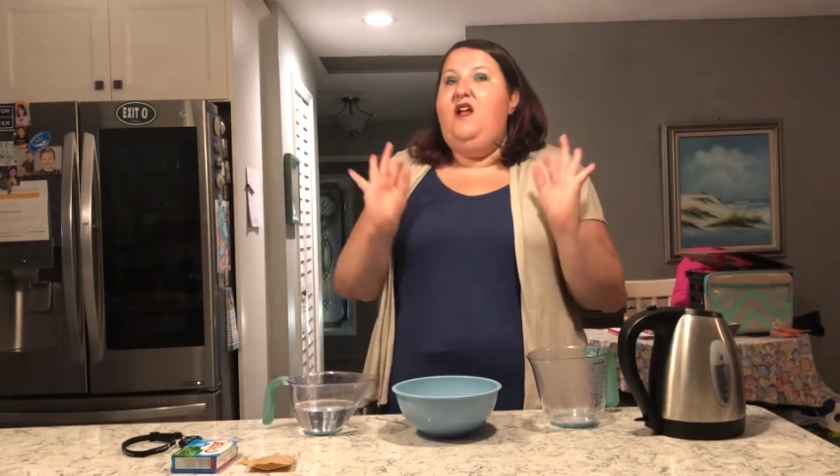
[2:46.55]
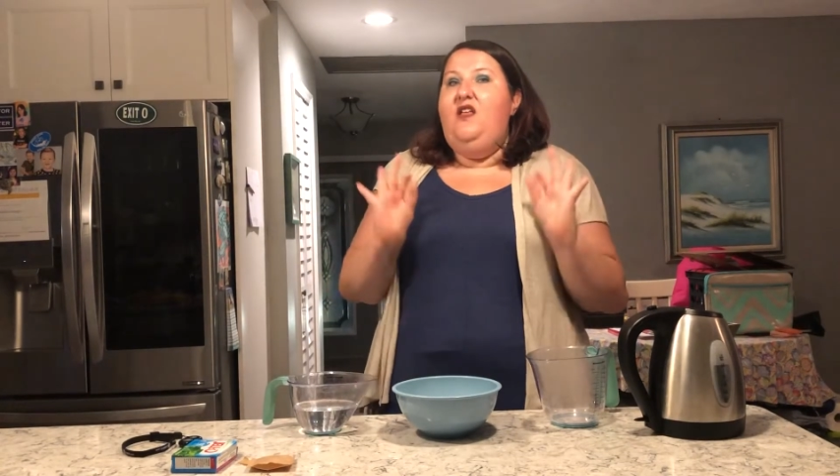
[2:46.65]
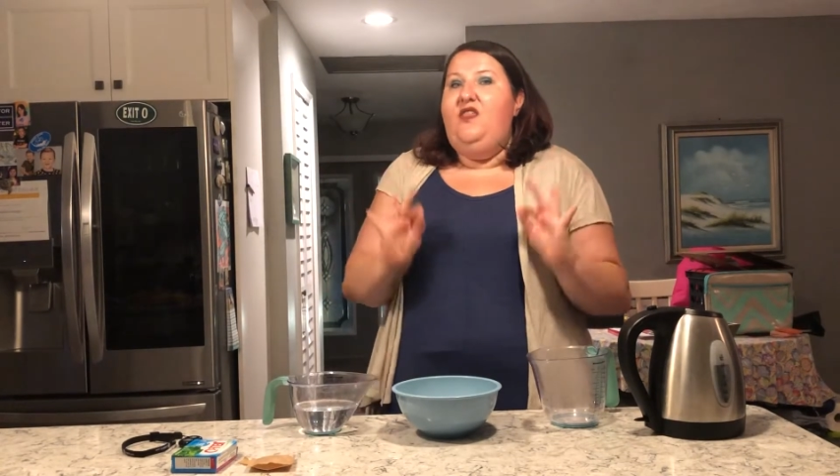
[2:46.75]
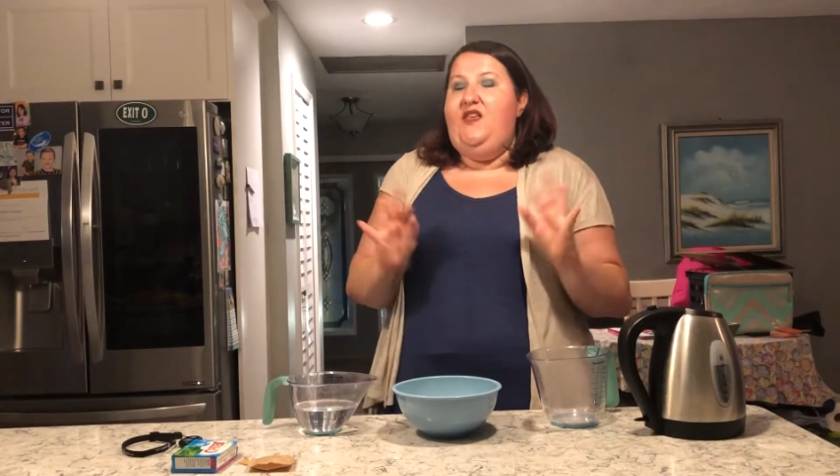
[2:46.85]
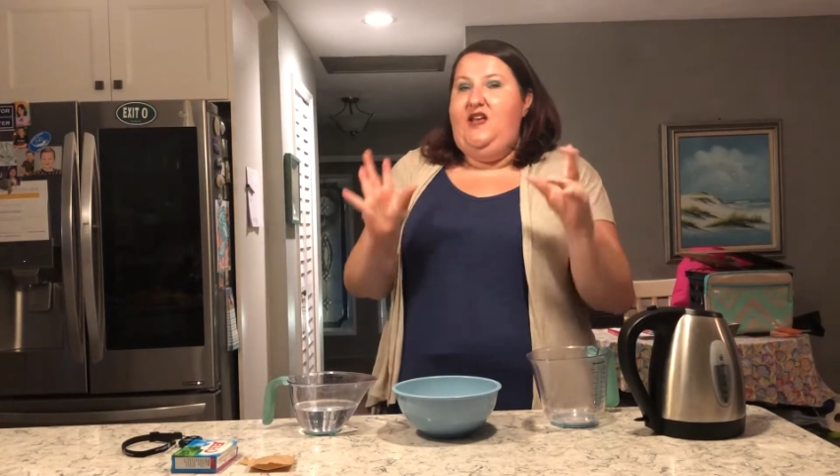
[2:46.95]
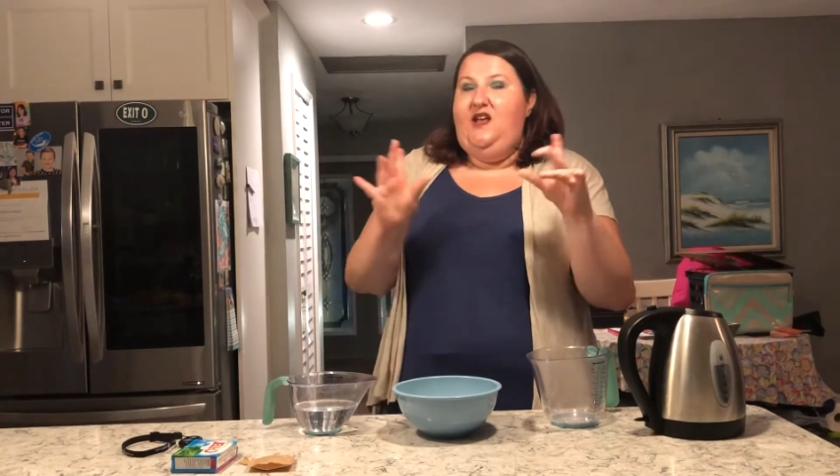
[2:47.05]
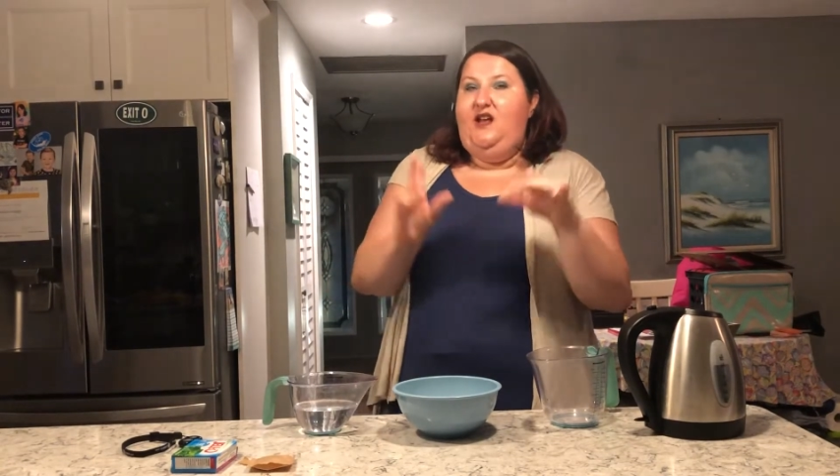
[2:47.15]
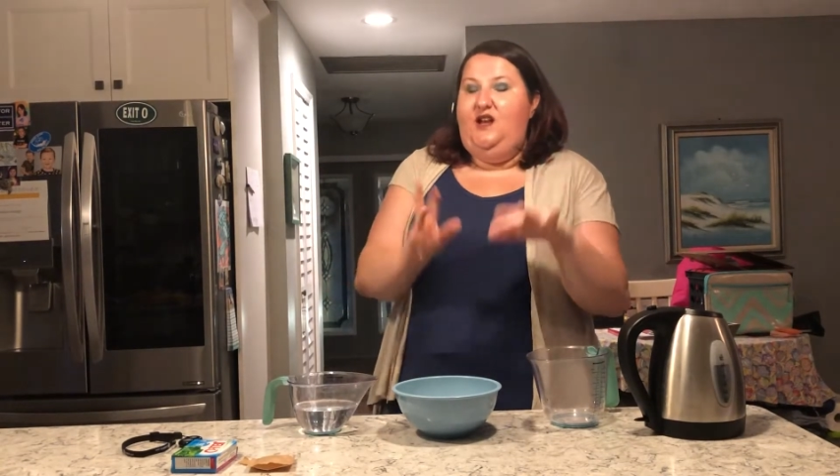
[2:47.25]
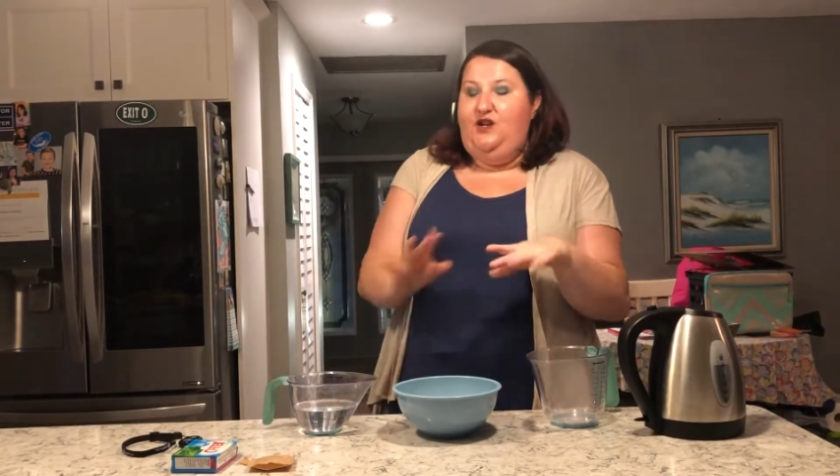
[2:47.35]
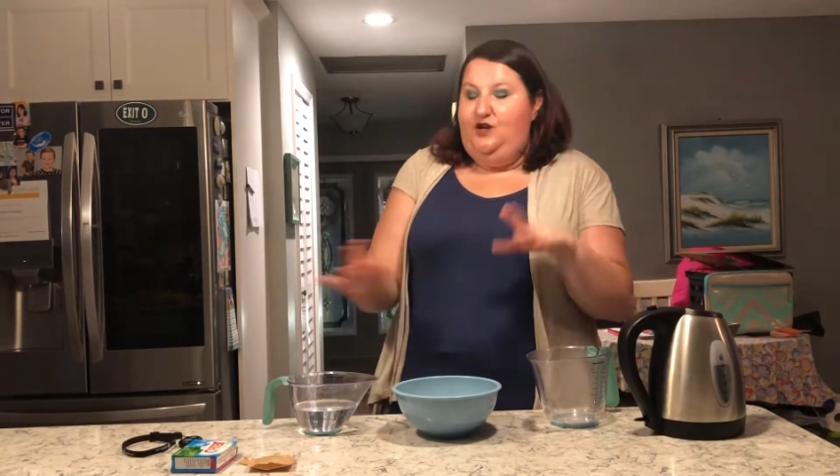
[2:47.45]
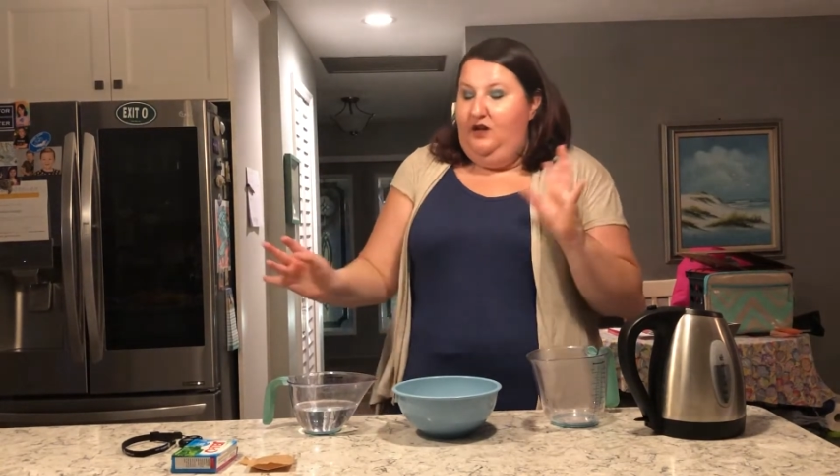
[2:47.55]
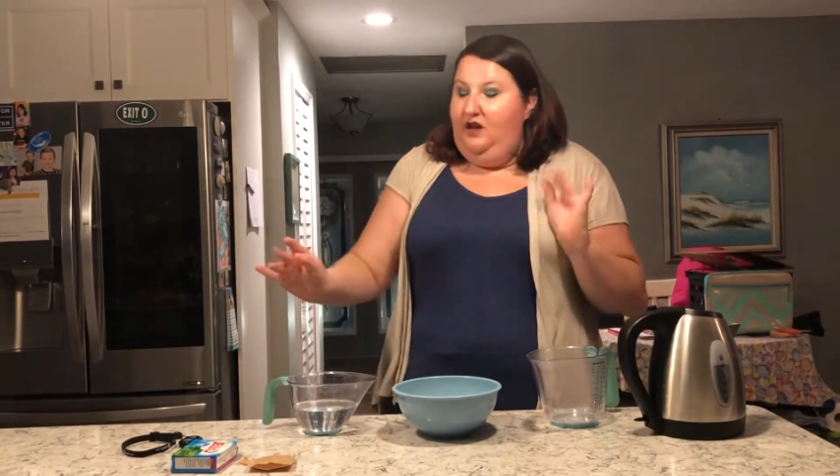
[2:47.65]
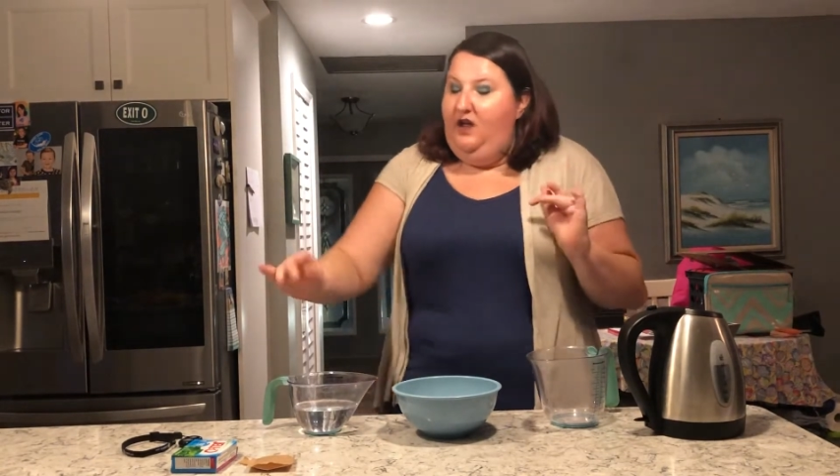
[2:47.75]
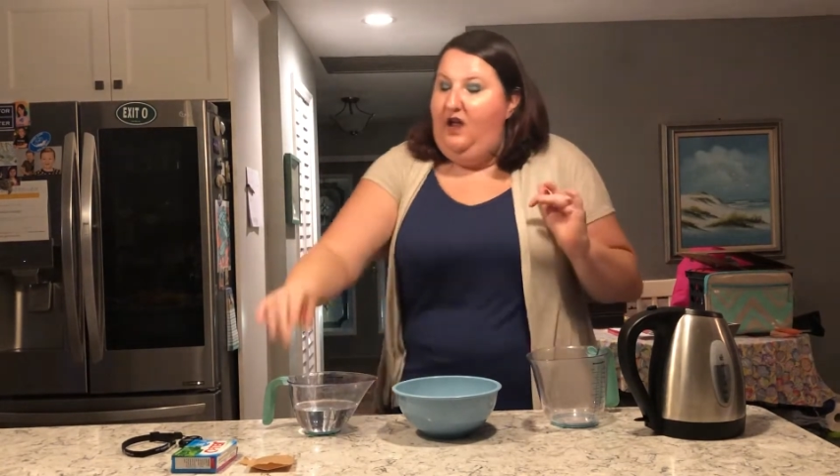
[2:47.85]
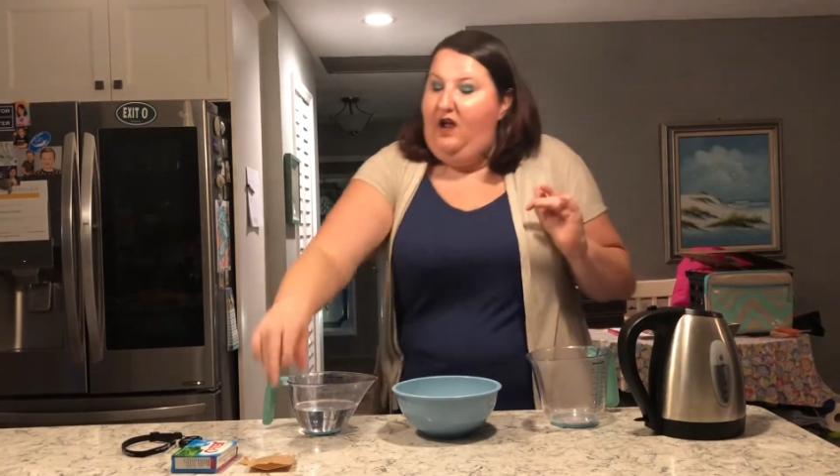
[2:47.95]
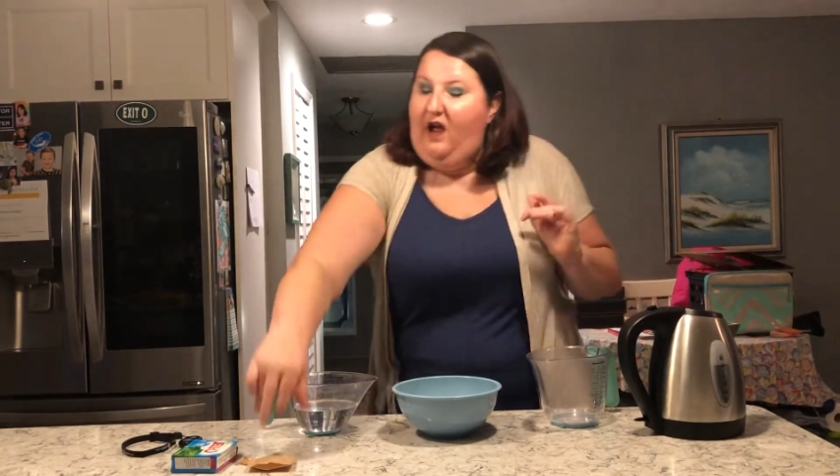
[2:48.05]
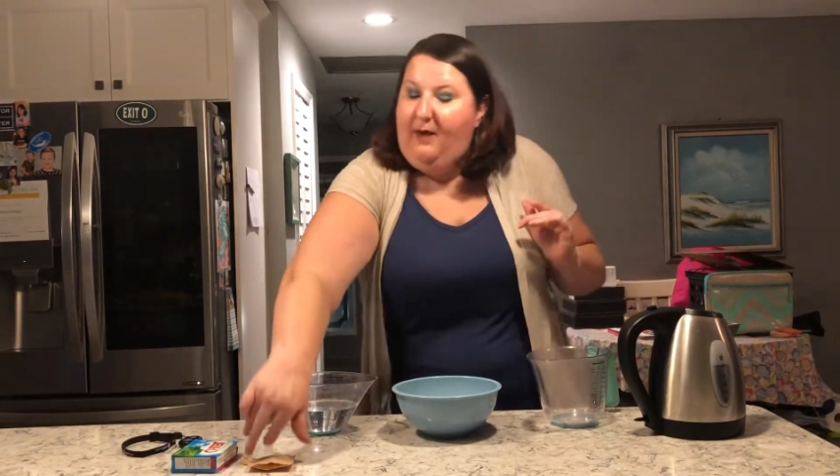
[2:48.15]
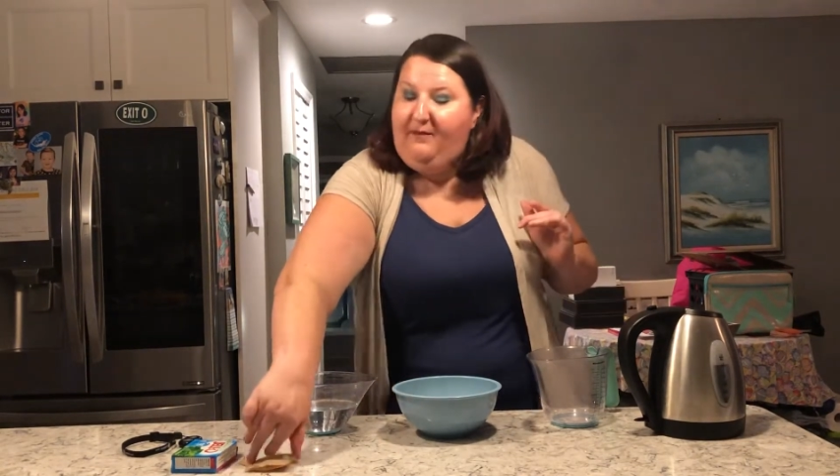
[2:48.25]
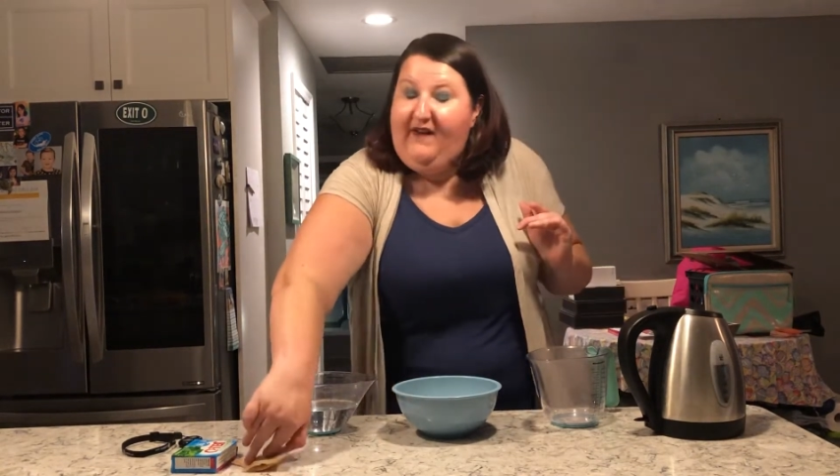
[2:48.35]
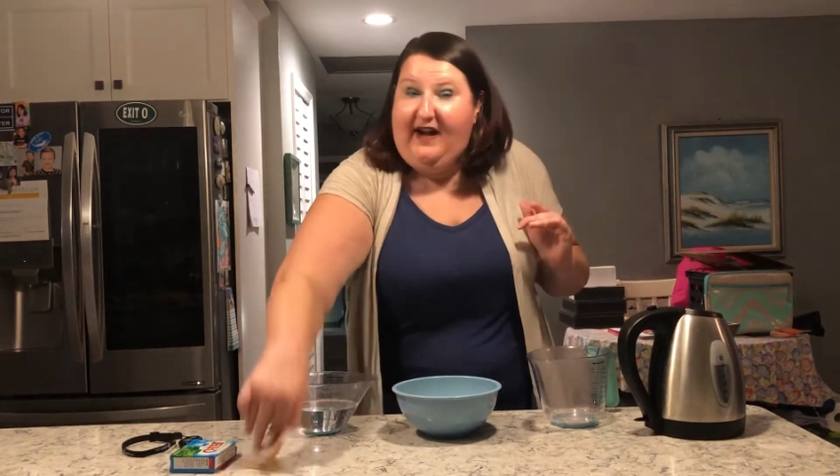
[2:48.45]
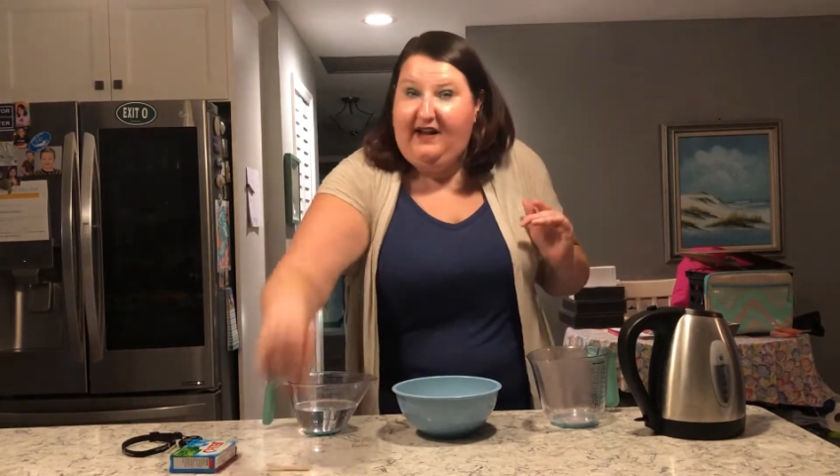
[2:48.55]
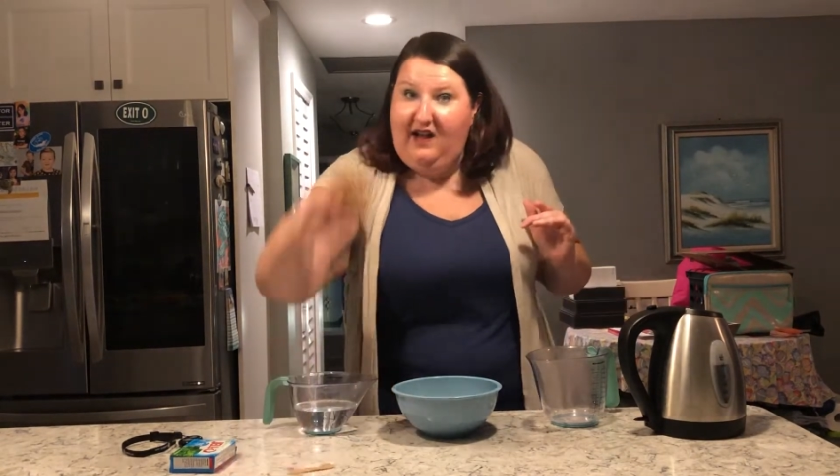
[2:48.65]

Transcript: the flecks